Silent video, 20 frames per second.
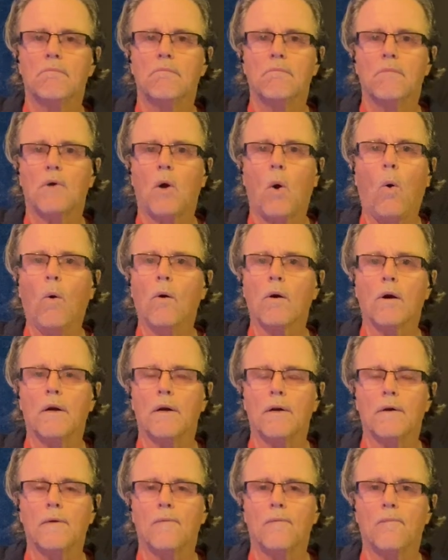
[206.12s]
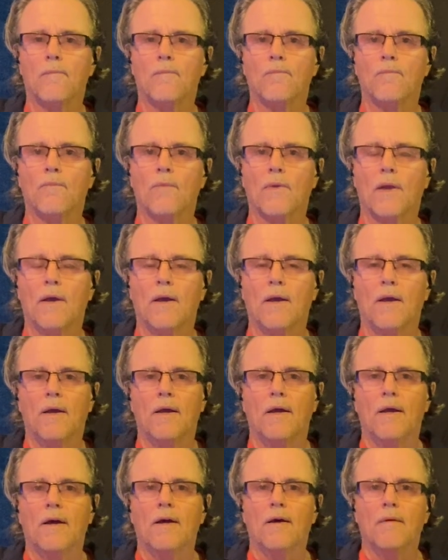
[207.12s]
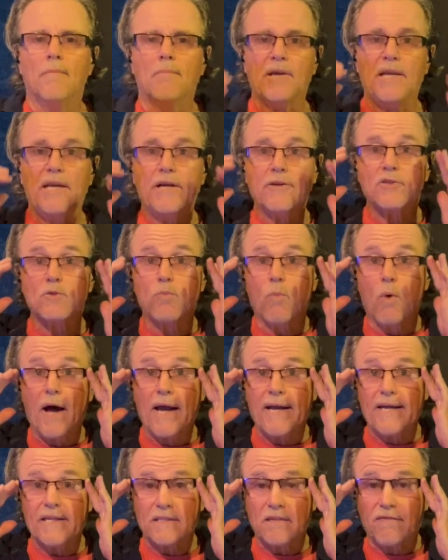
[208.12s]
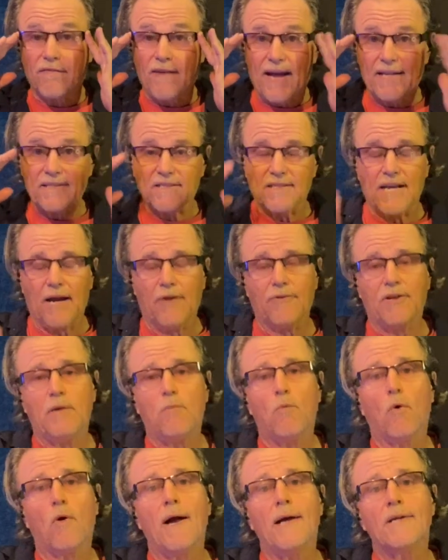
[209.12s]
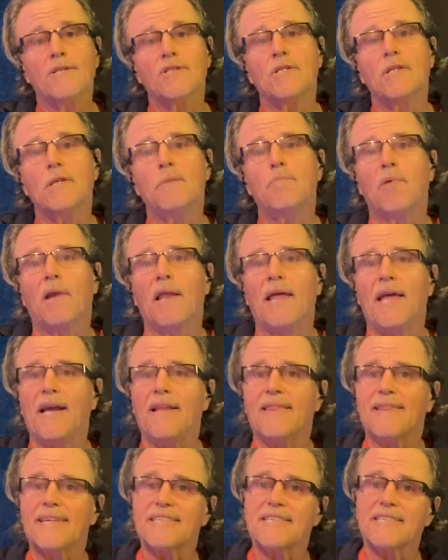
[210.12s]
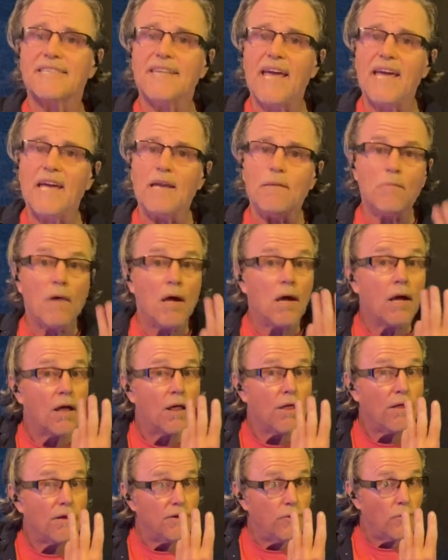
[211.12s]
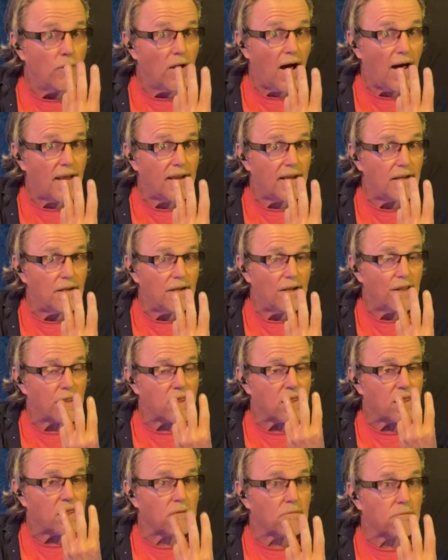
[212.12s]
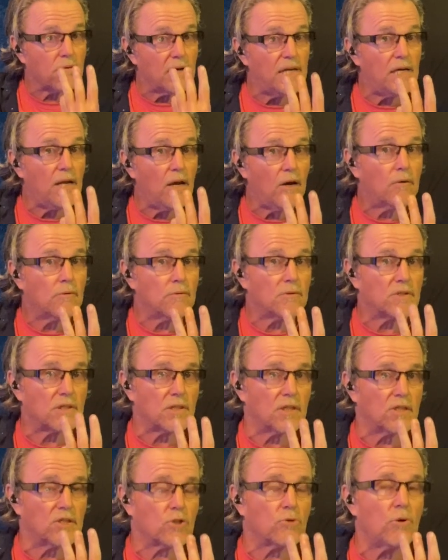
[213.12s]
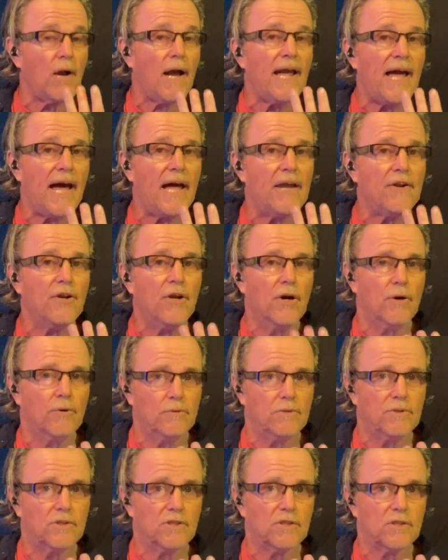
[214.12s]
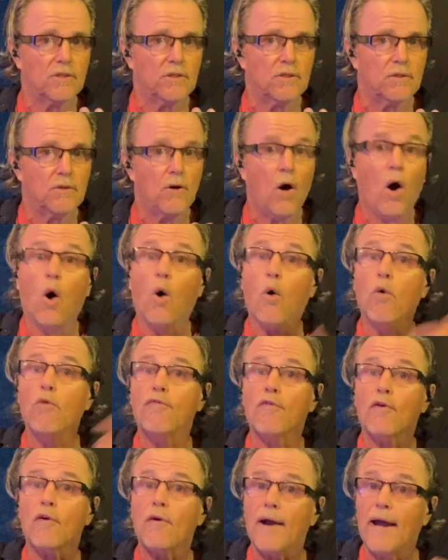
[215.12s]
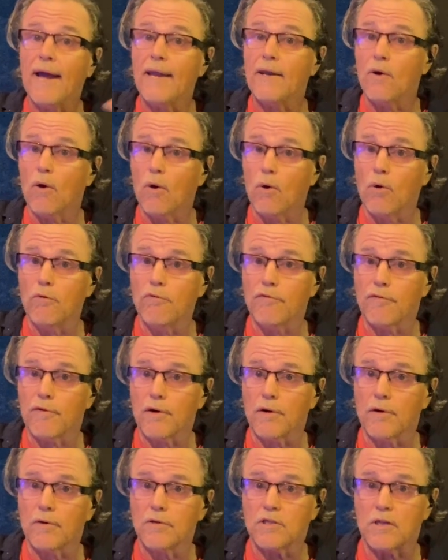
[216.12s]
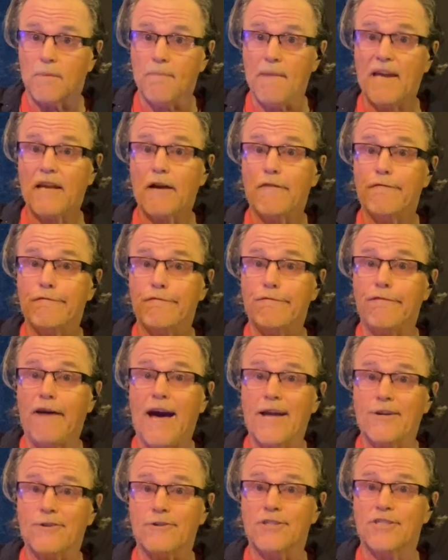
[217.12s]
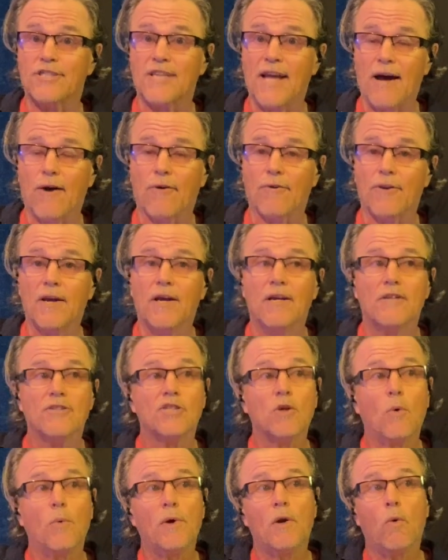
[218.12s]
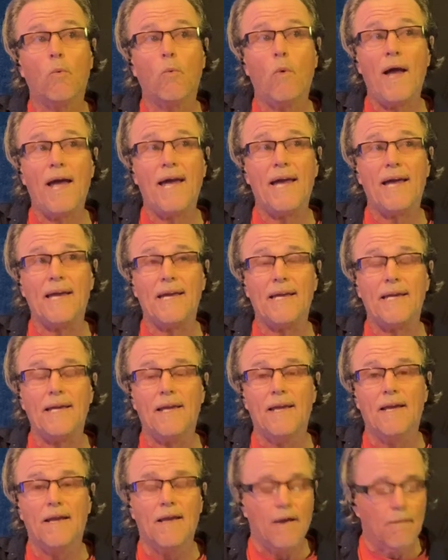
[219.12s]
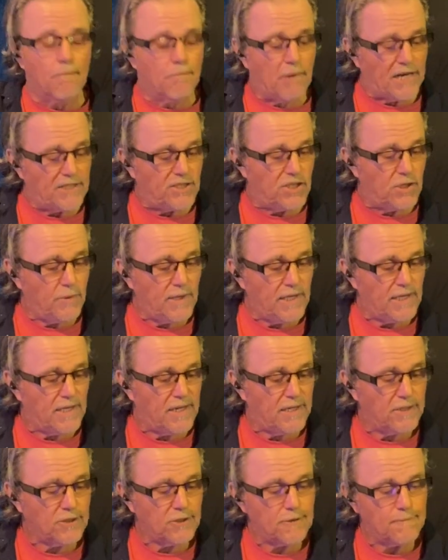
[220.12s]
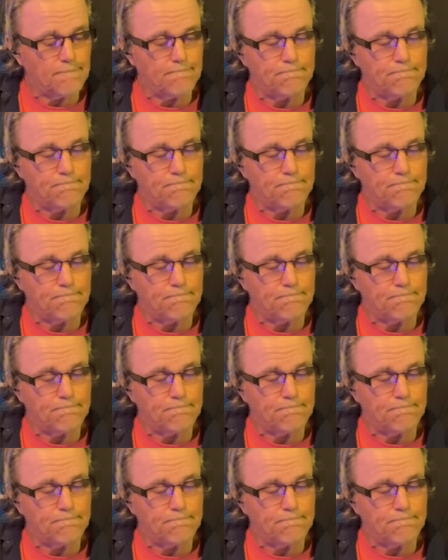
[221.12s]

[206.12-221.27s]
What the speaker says: chord. But here's why it's fat-sounding. We're actually playing the same, you got it, 3 notes, the triad notes, over and over to make a fatter sound. So in a way, by doing this,